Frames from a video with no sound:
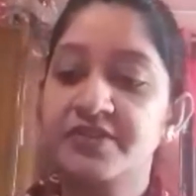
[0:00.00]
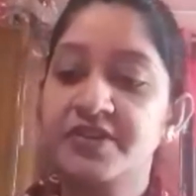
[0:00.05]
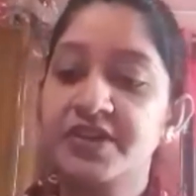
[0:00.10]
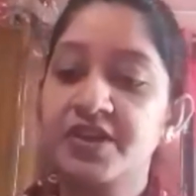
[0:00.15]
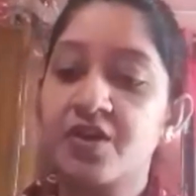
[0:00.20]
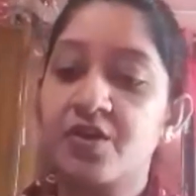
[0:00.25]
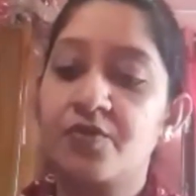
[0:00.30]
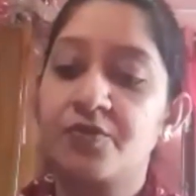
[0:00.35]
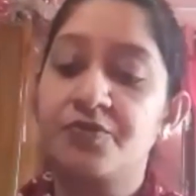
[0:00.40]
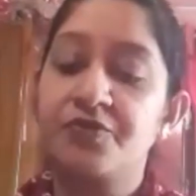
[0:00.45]

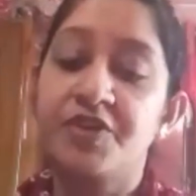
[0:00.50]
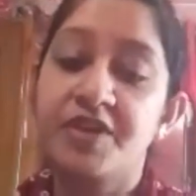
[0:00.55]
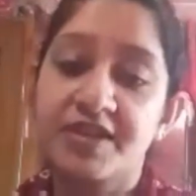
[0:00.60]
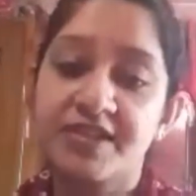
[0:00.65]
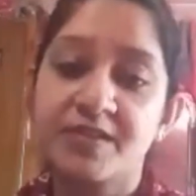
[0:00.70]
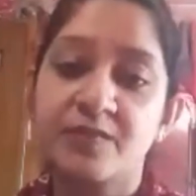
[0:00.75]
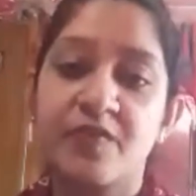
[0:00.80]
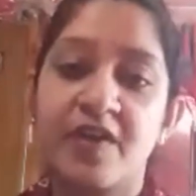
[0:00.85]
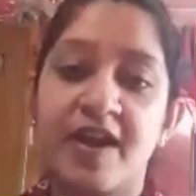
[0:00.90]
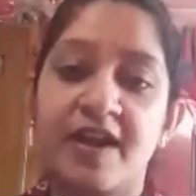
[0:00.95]
very
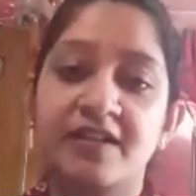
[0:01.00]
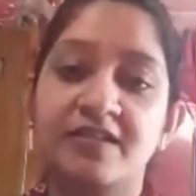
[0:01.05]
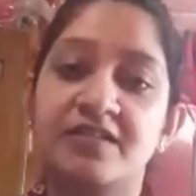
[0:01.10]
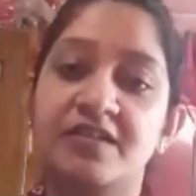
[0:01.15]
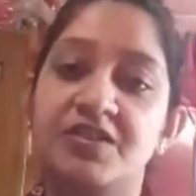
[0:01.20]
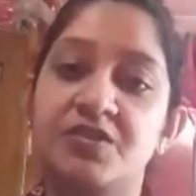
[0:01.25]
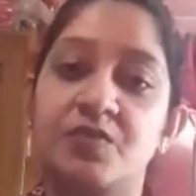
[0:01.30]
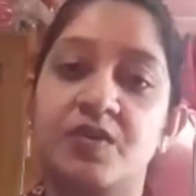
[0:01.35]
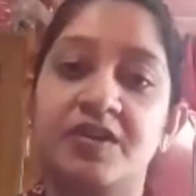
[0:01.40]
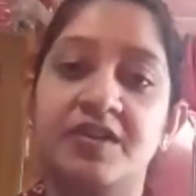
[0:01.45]
obvious fact
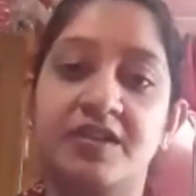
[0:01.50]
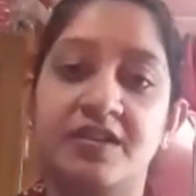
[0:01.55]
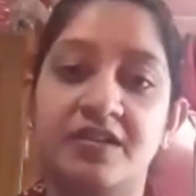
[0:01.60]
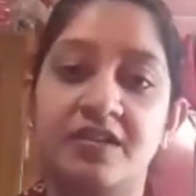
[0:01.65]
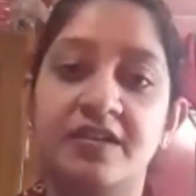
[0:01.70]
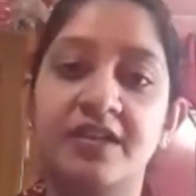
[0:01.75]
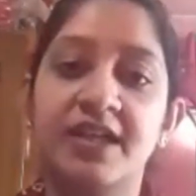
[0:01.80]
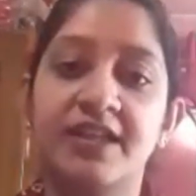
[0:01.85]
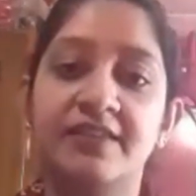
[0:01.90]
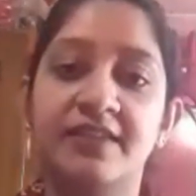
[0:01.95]
that you are
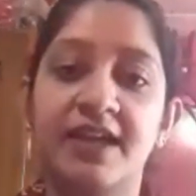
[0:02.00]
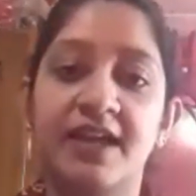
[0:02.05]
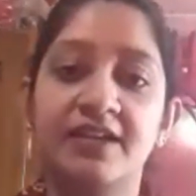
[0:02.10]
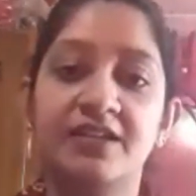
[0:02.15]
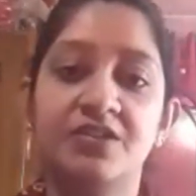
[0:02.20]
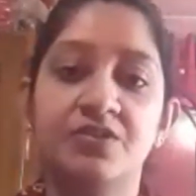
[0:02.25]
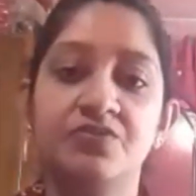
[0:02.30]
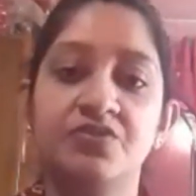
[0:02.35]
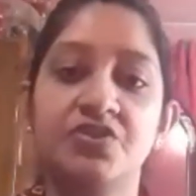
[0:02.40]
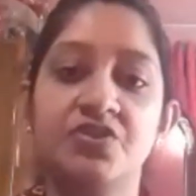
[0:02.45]
here and
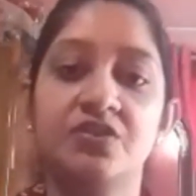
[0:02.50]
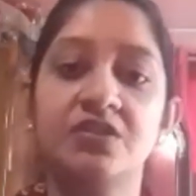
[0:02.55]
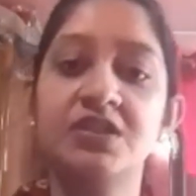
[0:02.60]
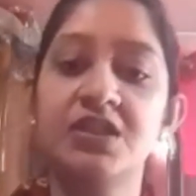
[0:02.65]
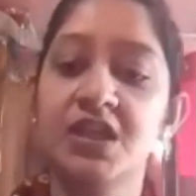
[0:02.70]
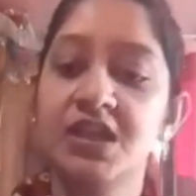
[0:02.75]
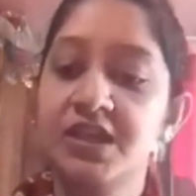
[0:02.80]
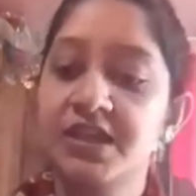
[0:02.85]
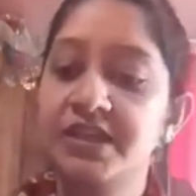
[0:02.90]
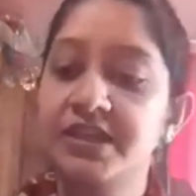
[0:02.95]
that you should
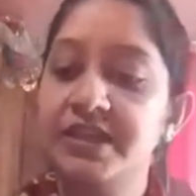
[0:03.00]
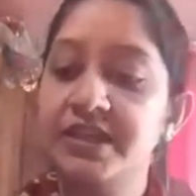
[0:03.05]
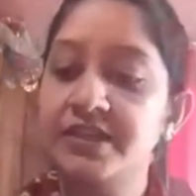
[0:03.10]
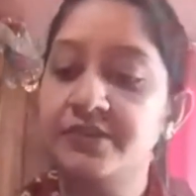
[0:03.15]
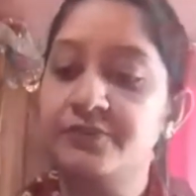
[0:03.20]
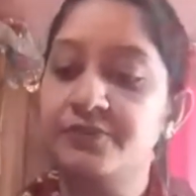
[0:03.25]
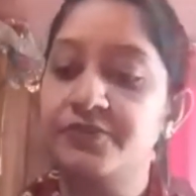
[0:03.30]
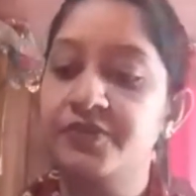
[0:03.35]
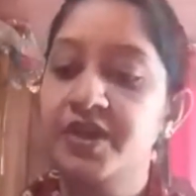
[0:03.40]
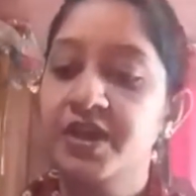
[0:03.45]

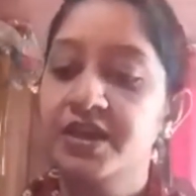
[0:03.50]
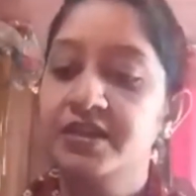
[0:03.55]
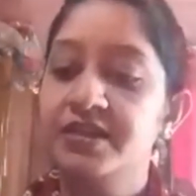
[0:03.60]
leave.